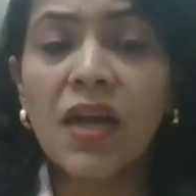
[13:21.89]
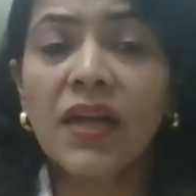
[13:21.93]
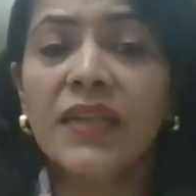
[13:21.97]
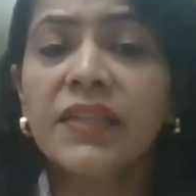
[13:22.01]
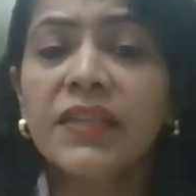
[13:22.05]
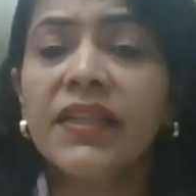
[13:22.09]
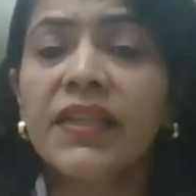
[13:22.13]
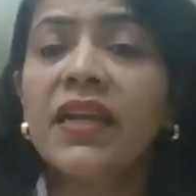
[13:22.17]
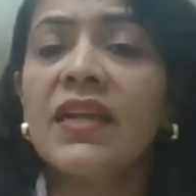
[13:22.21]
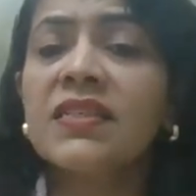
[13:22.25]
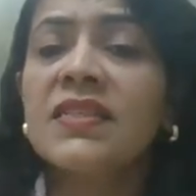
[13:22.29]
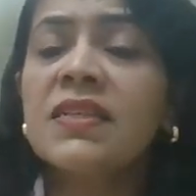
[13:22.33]

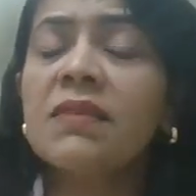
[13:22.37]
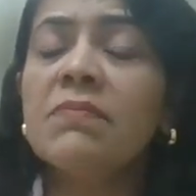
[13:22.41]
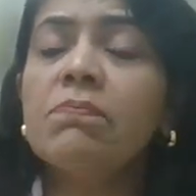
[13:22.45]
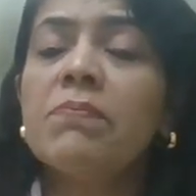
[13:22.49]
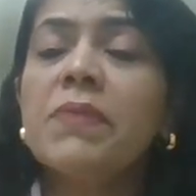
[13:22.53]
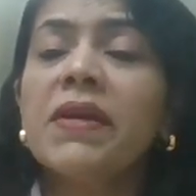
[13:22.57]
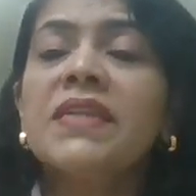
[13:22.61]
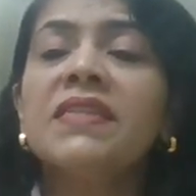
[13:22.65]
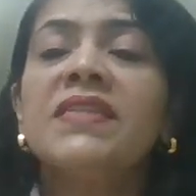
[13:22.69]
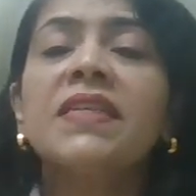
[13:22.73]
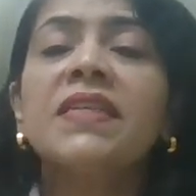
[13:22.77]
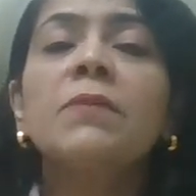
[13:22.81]
there are some
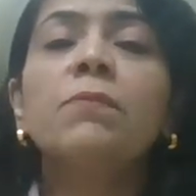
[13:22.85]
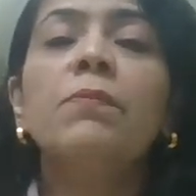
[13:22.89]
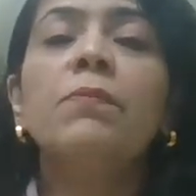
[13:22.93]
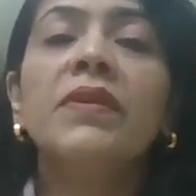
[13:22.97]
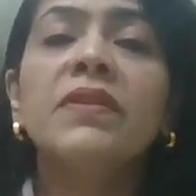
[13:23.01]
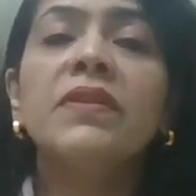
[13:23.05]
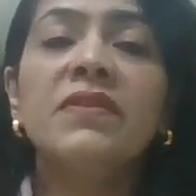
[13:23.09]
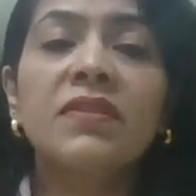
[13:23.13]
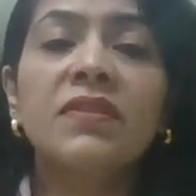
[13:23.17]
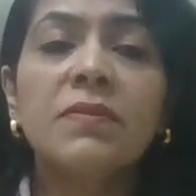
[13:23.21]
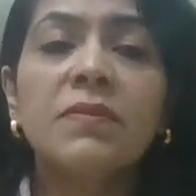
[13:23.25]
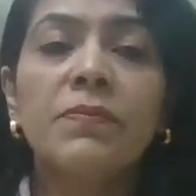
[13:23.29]
basic
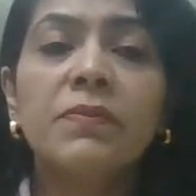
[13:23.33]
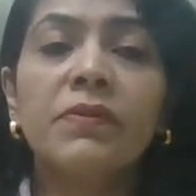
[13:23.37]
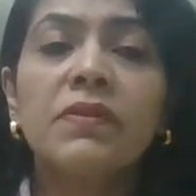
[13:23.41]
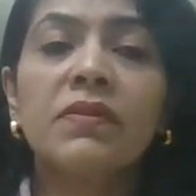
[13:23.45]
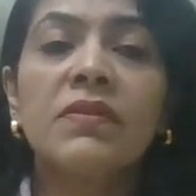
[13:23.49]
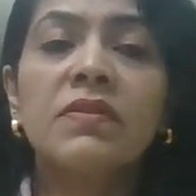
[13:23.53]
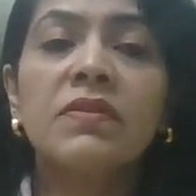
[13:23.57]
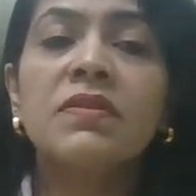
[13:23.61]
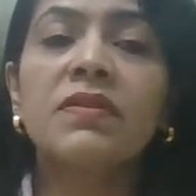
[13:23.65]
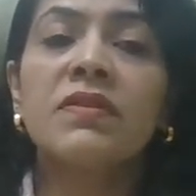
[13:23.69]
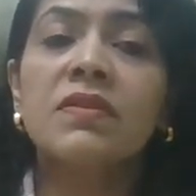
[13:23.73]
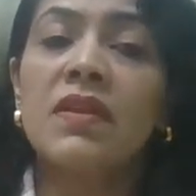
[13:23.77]

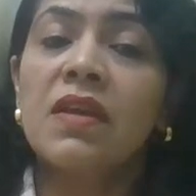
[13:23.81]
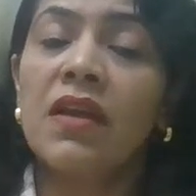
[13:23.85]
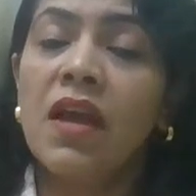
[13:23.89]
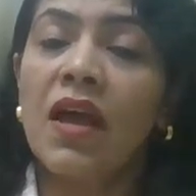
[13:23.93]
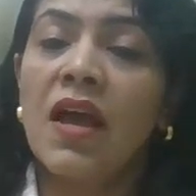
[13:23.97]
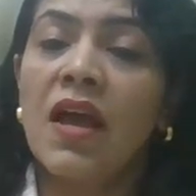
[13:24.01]
principles